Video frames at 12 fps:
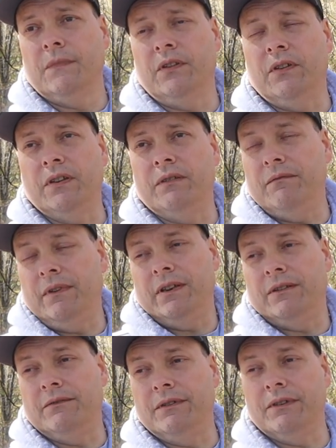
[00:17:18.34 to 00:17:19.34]
it,
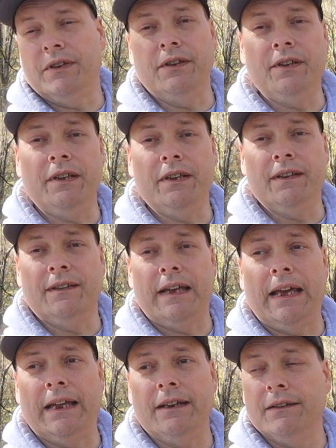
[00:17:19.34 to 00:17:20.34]
you know, it'll kill you
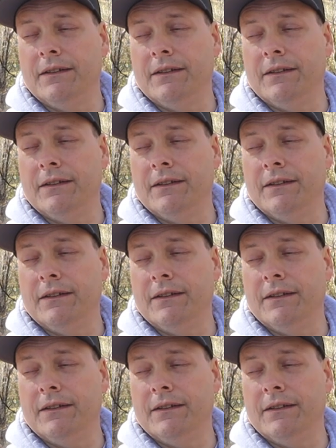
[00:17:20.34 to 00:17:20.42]
inside.